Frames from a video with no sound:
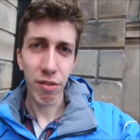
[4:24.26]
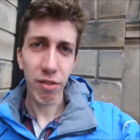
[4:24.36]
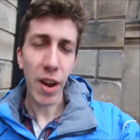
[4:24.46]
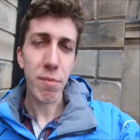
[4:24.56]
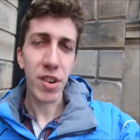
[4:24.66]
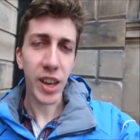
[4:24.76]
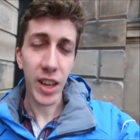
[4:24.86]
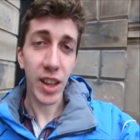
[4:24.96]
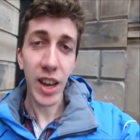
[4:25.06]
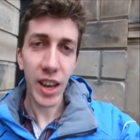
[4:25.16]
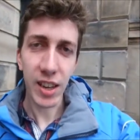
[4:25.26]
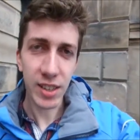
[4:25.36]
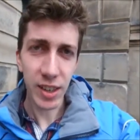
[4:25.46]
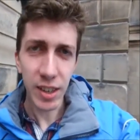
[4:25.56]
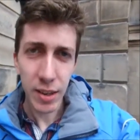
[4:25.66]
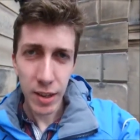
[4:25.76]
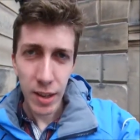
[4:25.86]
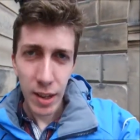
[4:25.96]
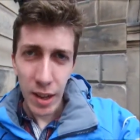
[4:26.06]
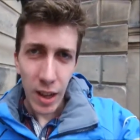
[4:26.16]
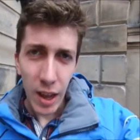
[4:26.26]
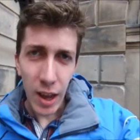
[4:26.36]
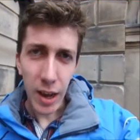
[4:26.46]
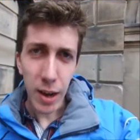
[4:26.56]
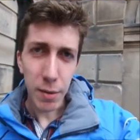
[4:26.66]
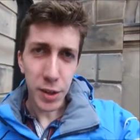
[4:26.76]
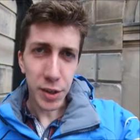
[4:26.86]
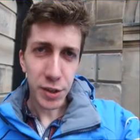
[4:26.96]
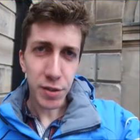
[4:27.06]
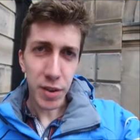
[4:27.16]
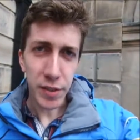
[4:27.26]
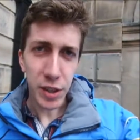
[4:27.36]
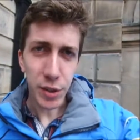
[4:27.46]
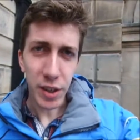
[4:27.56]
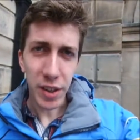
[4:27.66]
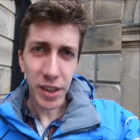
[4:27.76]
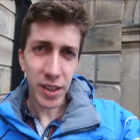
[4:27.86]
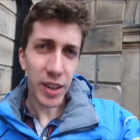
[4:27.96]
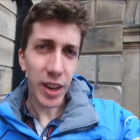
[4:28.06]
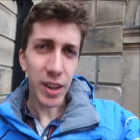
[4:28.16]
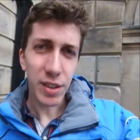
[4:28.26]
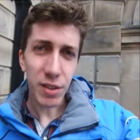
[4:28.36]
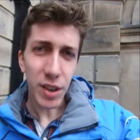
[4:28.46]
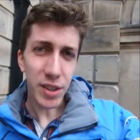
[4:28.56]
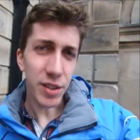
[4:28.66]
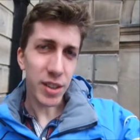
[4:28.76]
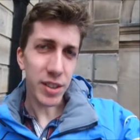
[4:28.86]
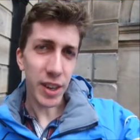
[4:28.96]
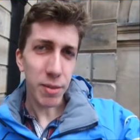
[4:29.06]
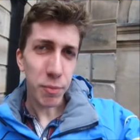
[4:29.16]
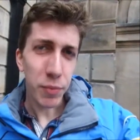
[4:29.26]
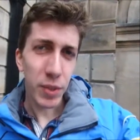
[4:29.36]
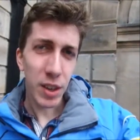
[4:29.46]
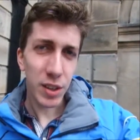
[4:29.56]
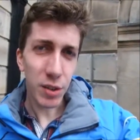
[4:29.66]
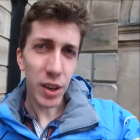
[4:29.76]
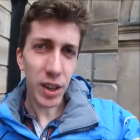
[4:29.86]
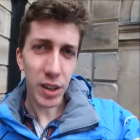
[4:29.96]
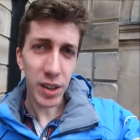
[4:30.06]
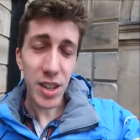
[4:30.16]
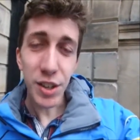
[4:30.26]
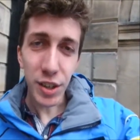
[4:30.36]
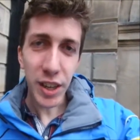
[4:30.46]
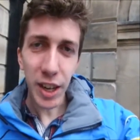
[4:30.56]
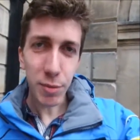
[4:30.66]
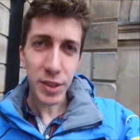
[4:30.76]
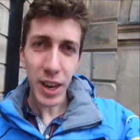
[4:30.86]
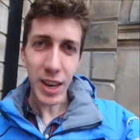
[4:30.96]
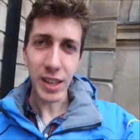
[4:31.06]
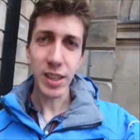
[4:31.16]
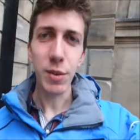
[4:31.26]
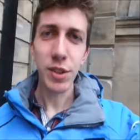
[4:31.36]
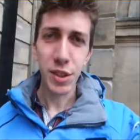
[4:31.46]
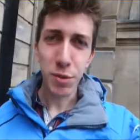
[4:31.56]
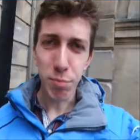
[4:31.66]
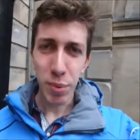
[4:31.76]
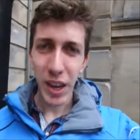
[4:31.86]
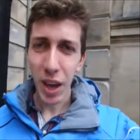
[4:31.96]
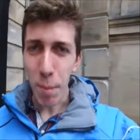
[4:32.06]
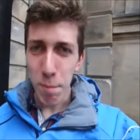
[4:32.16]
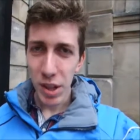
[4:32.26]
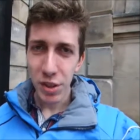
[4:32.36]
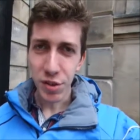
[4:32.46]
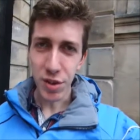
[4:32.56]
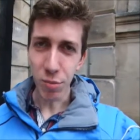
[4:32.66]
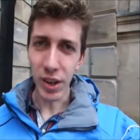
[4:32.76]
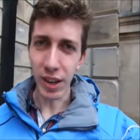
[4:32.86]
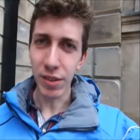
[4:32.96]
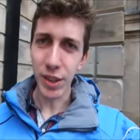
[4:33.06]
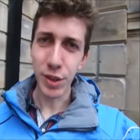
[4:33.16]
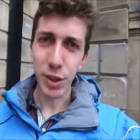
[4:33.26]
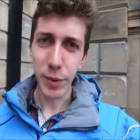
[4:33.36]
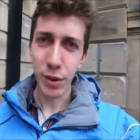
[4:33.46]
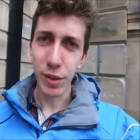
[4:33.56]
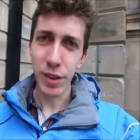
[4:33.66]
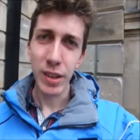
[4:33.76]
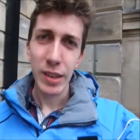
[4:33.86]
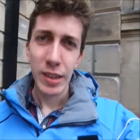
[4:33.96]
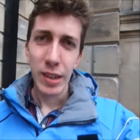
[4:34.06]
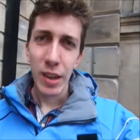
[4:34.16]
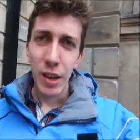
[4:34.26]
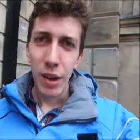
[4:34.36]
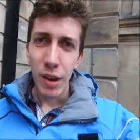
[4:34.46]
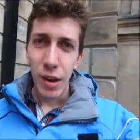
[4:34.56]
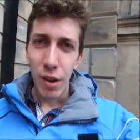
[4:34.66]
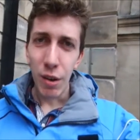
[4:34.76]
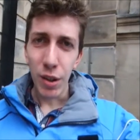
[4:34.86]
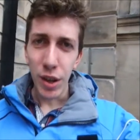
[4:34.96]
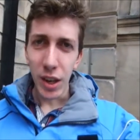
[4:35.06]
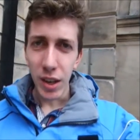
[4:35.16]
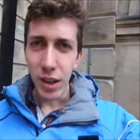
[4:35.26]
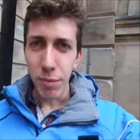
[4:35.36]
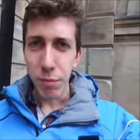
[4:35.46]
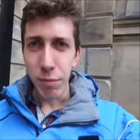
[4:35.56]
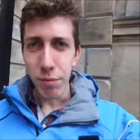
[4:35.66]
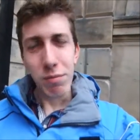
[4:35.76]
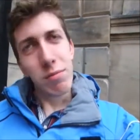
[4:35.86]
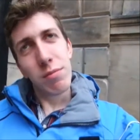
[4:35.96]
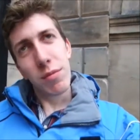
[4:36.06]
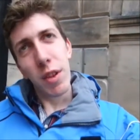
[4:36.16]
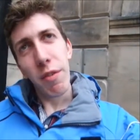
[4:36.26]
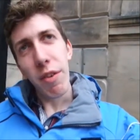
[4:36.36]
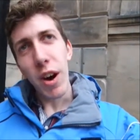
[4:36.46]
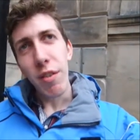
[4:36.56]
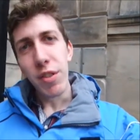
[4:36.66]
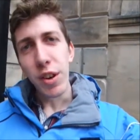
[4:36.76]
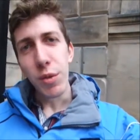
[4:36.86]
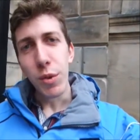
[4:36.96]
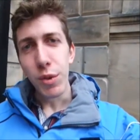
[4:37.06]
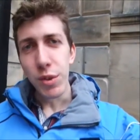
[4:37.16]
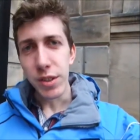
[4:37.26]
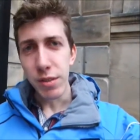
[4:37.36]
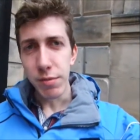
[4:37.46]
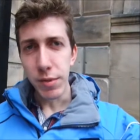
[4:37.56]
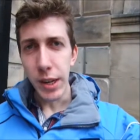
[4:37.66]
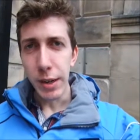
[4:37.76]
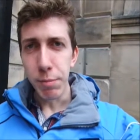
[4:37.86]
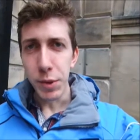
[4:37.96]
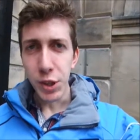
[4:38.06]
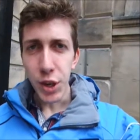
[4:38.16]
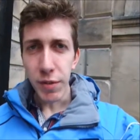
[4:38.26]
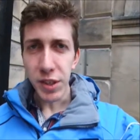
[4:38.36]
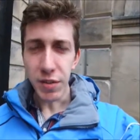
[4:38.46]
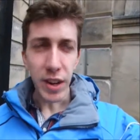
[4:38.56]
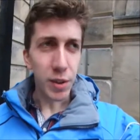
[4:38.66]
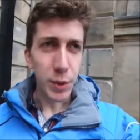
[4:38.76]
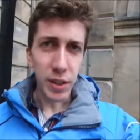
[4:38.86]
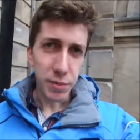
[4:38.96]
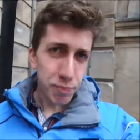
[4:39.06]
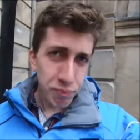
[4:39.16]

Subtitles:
fabric in Lancaster and the Industrial Revolution and things like that. It's quite interesting. It's quite good until you get upstairs. There's this big military wing where they talk about all the far-flung wars and the service around the world.